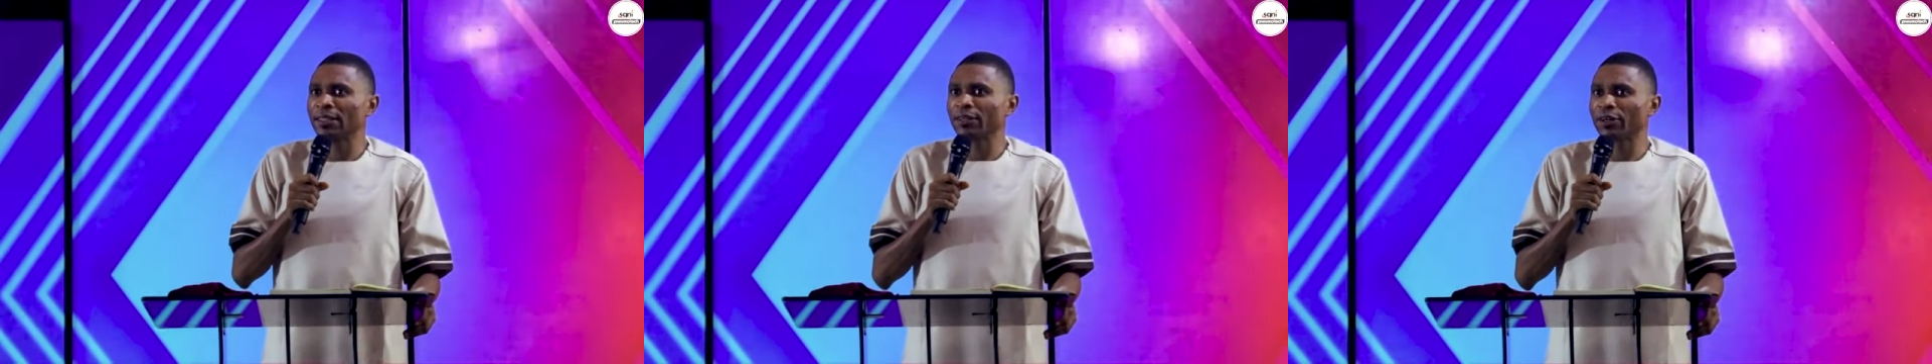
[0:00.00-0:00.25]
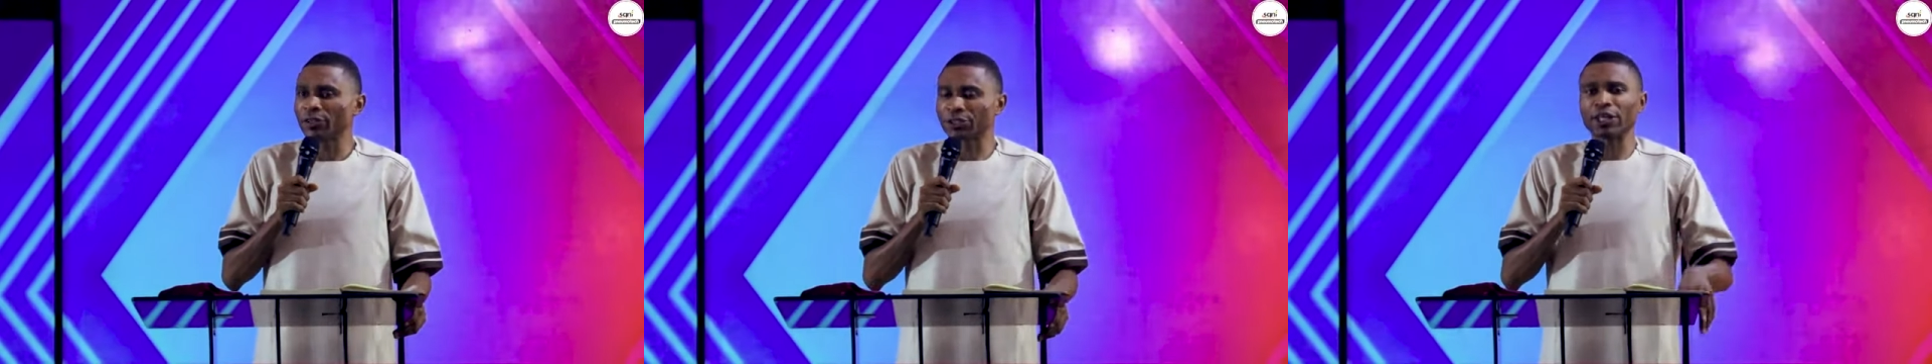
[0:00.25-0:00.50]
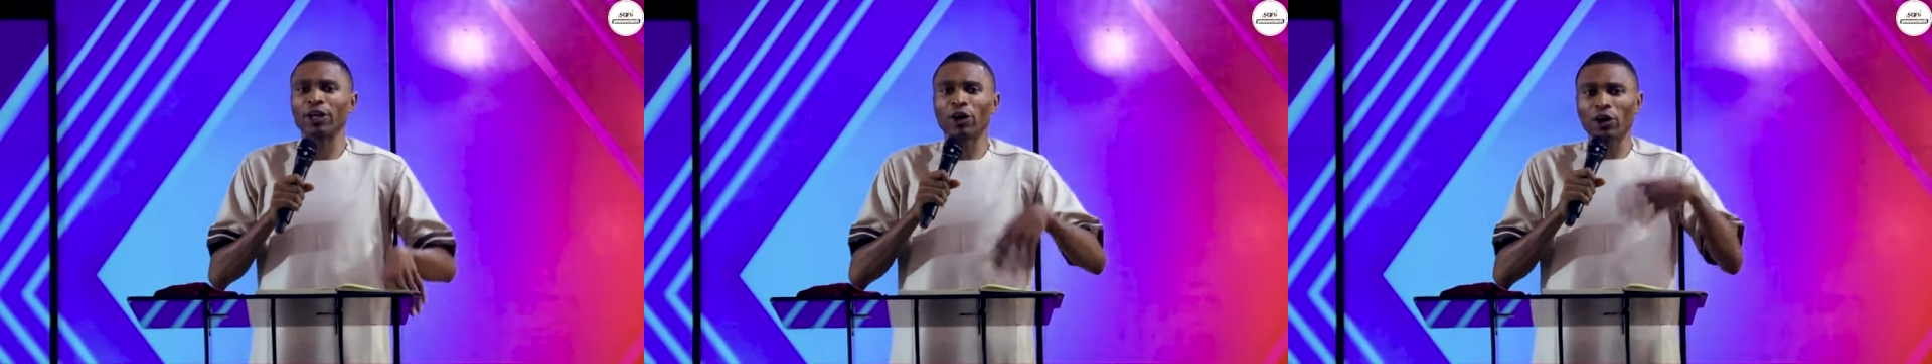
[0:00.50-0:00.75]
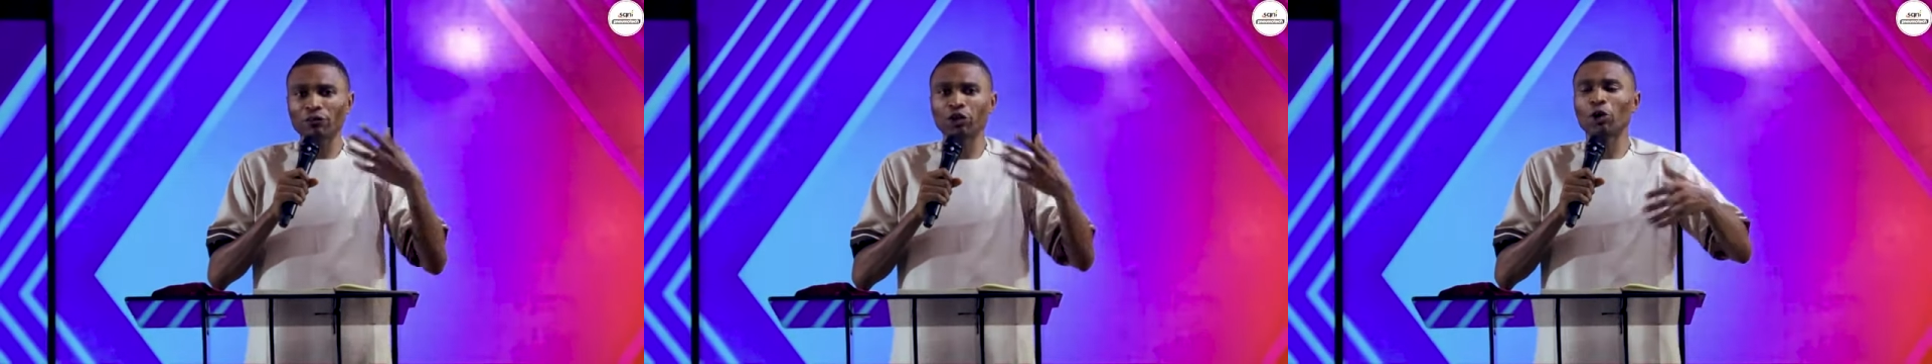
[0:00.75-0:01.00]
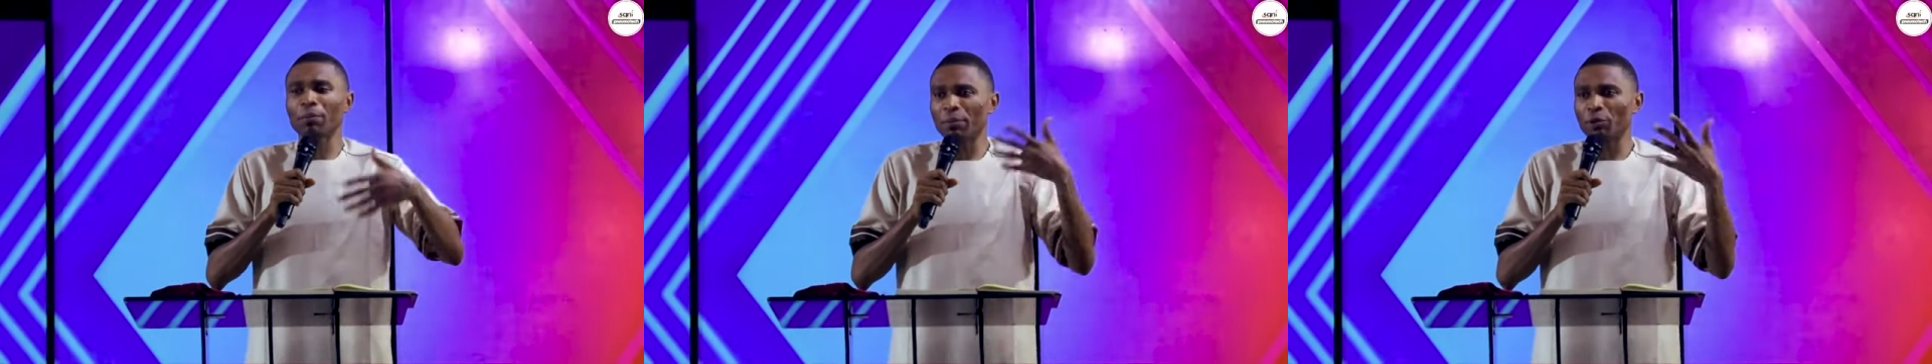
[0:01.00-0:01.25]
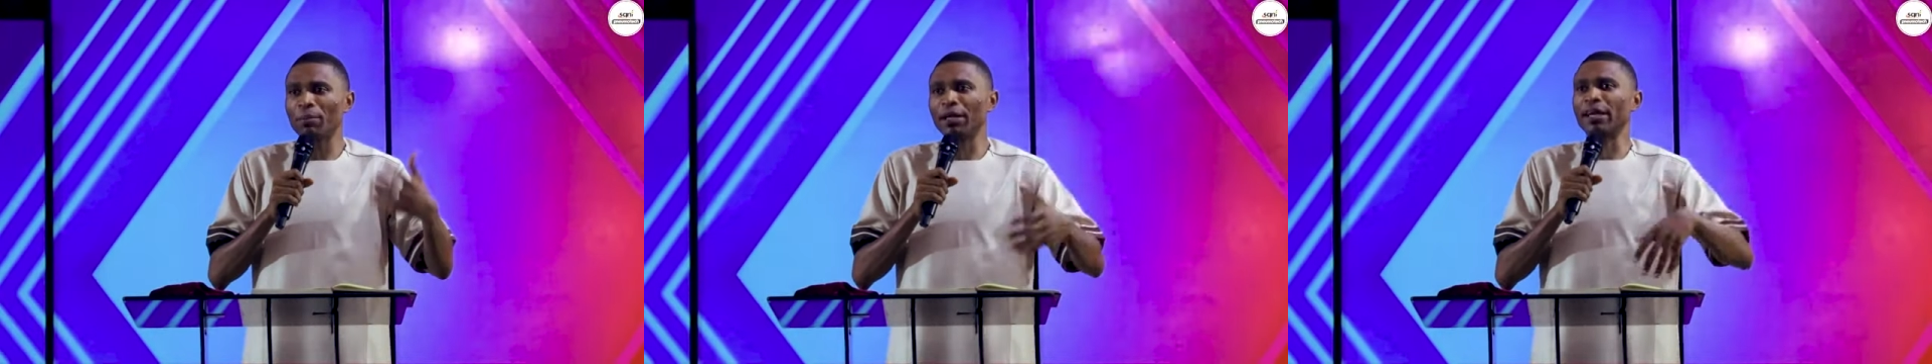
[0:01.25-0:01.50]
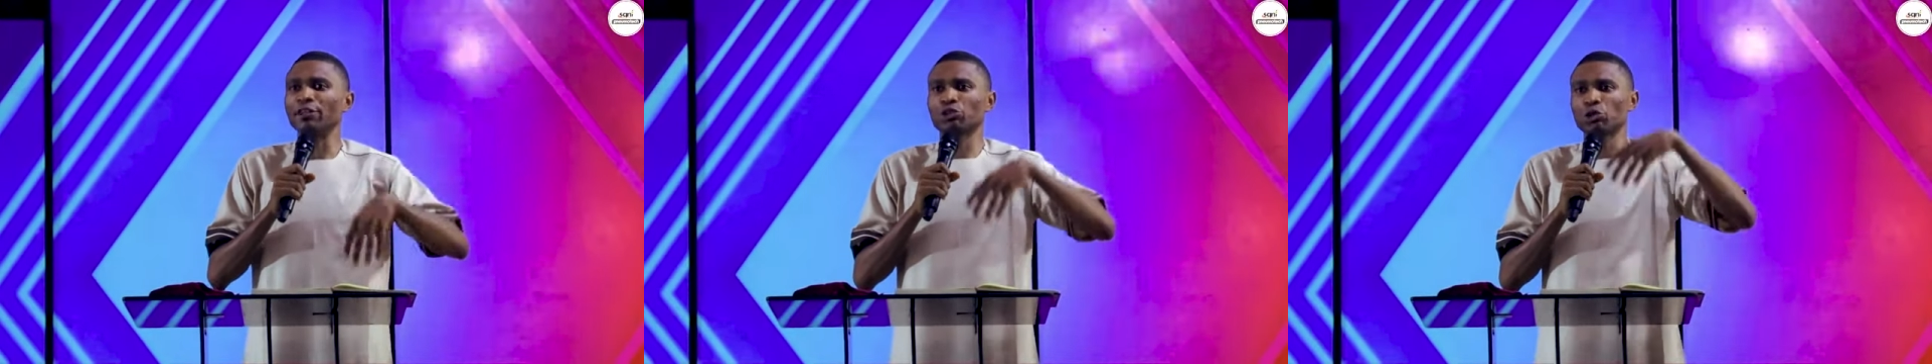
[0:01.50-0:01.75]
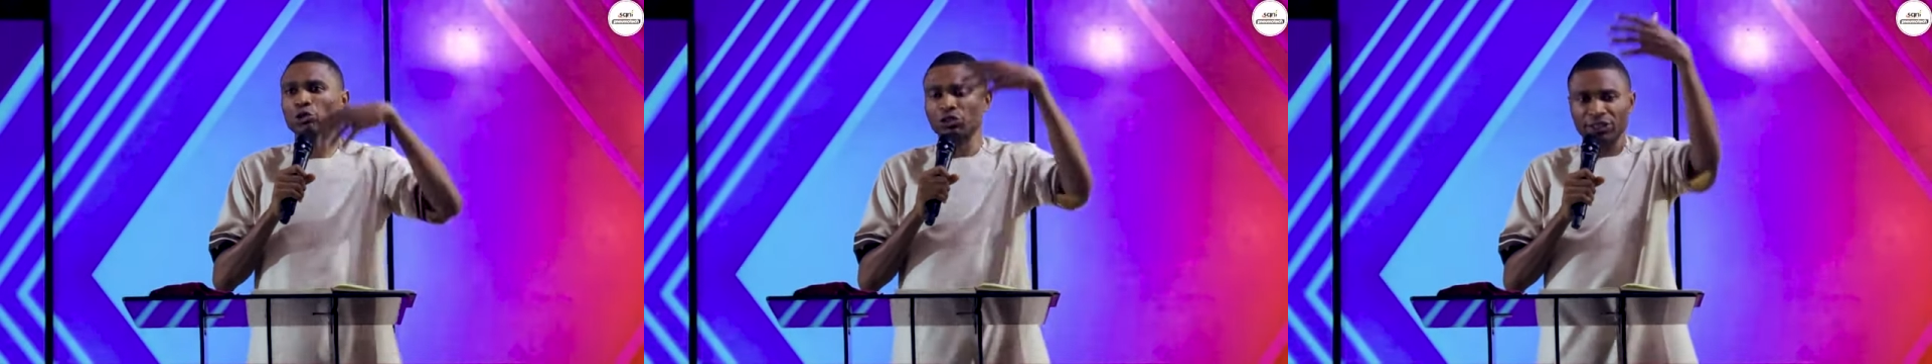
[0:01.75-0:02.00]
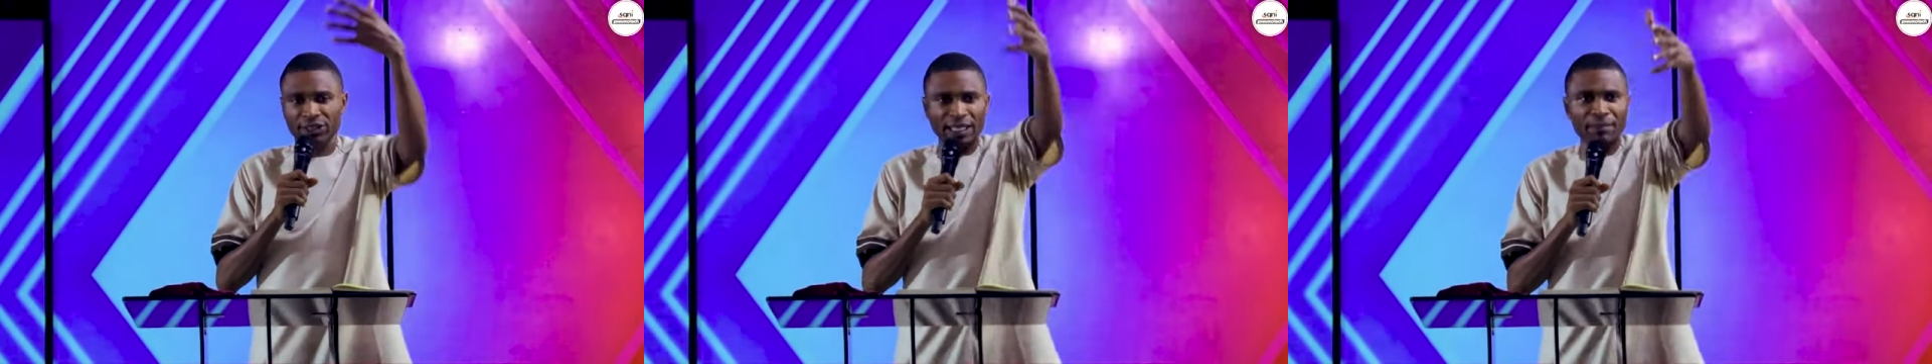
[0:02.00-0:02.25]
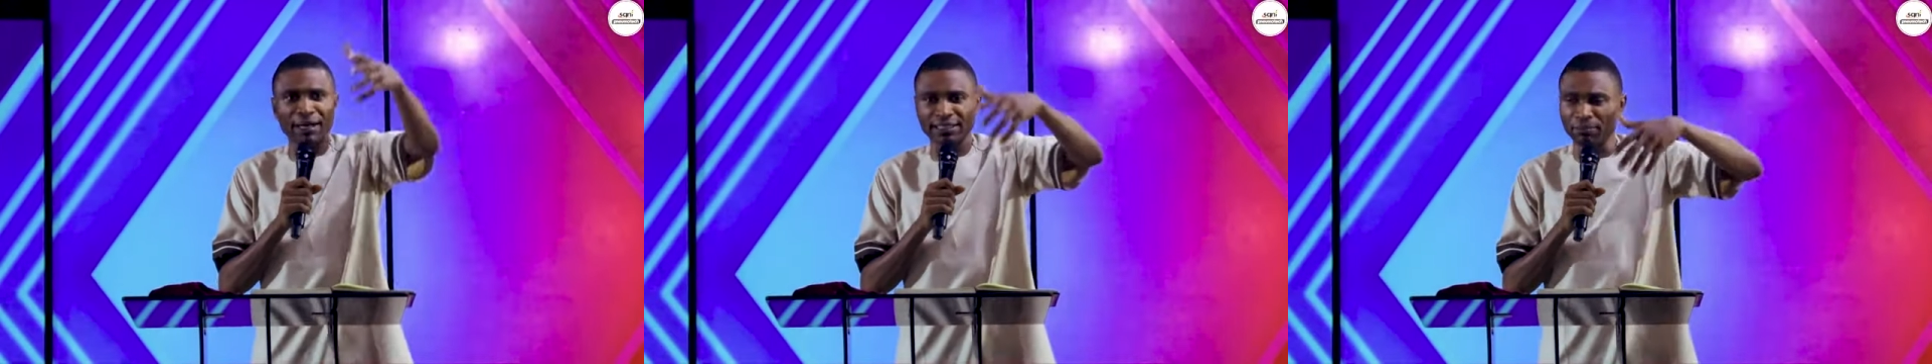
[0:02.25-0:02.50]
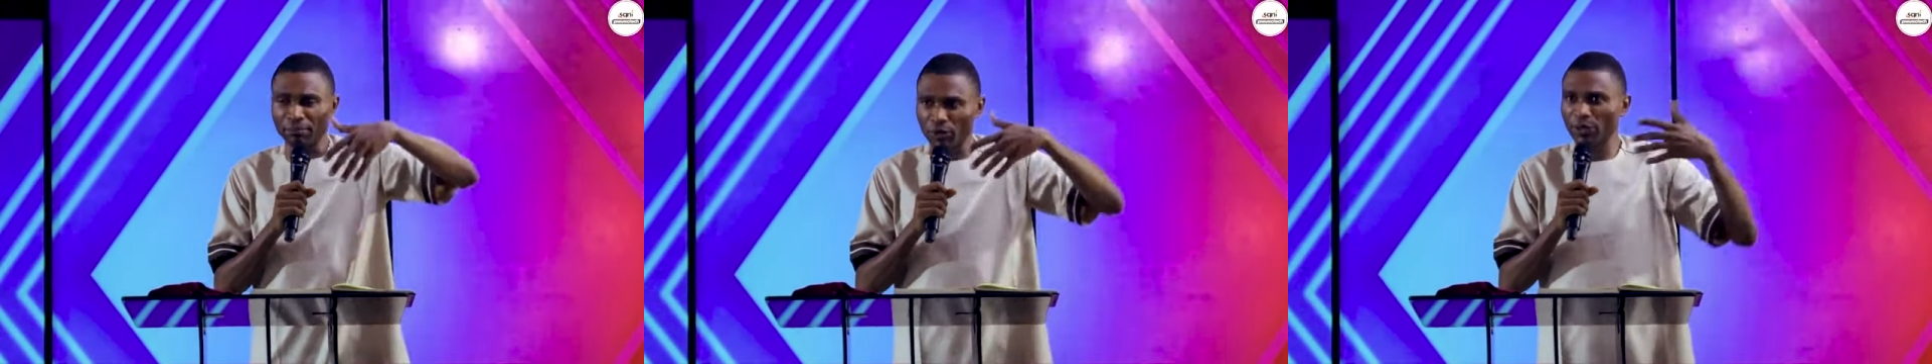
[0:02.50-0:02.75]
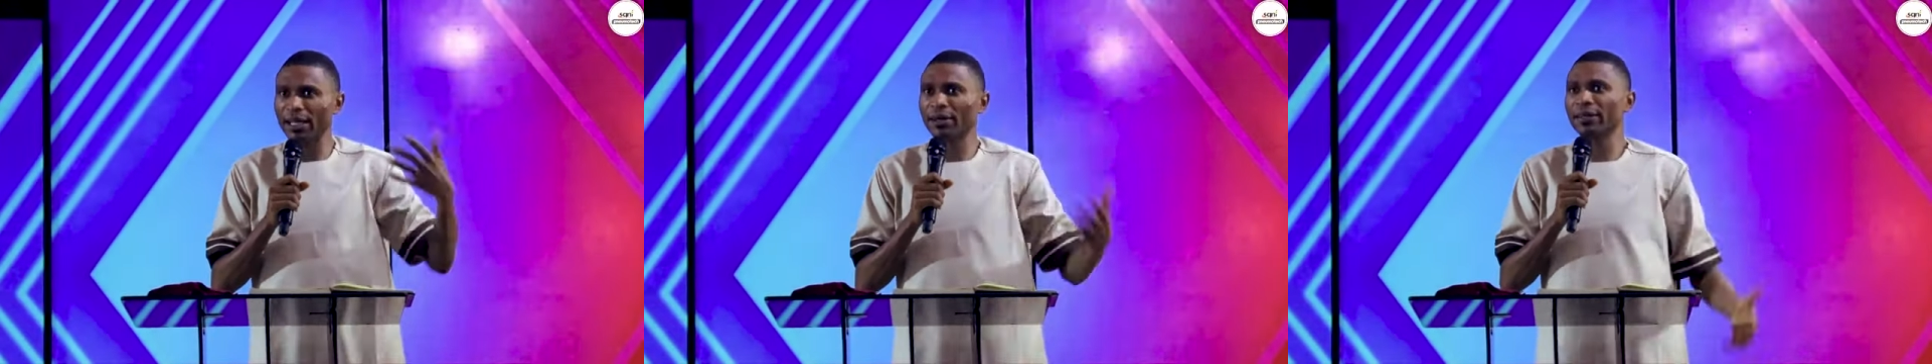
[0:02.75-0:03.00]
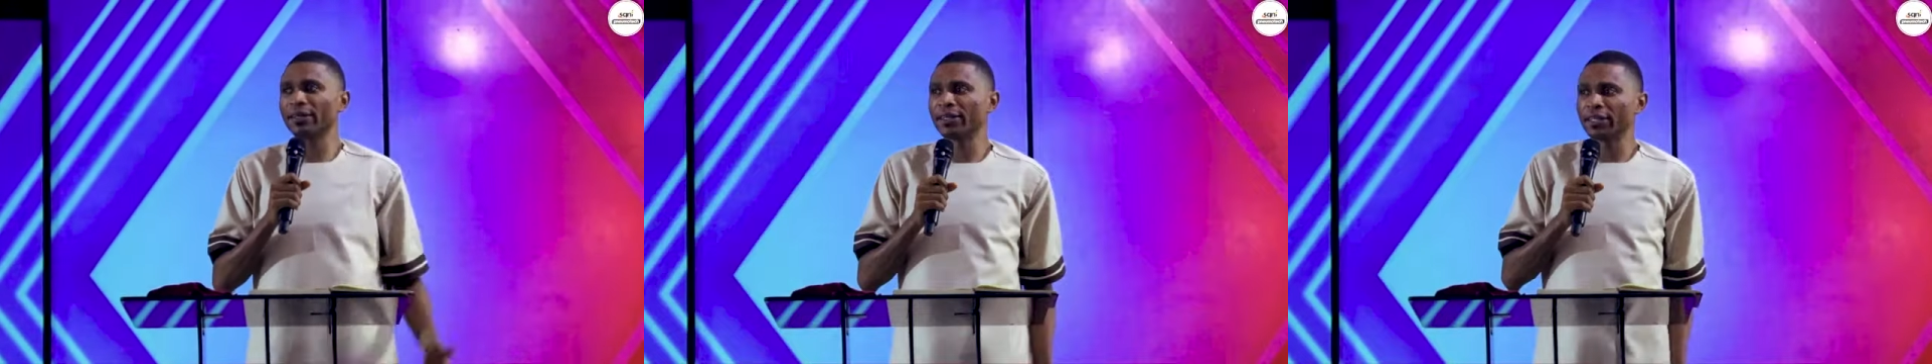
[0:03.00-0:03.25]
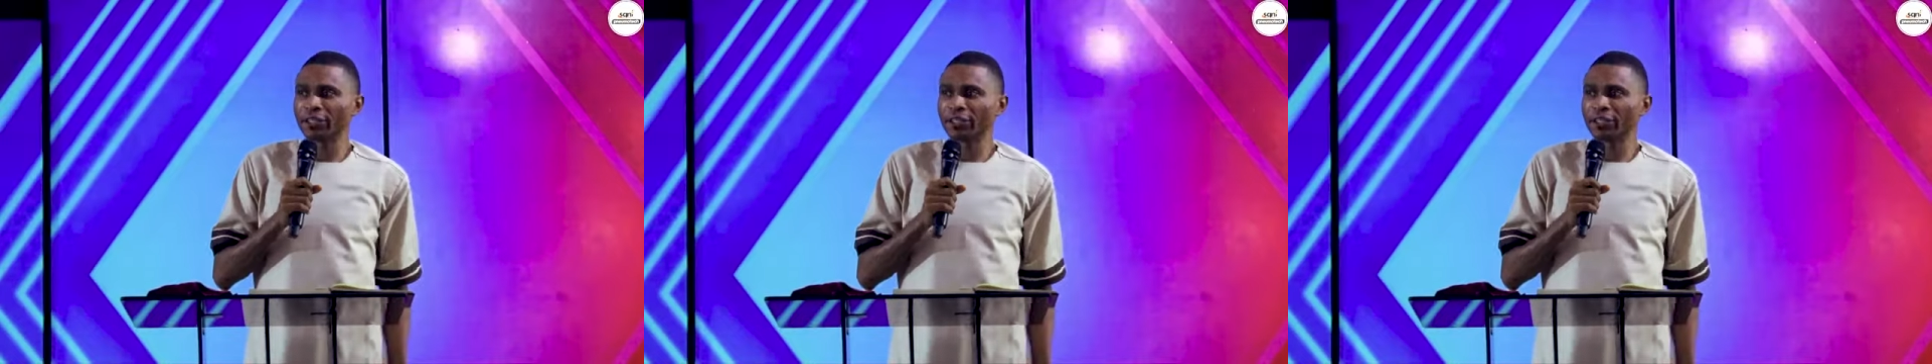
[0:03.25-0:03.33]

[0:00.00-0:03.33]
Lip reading: because a lot of young people begin to see him as a model,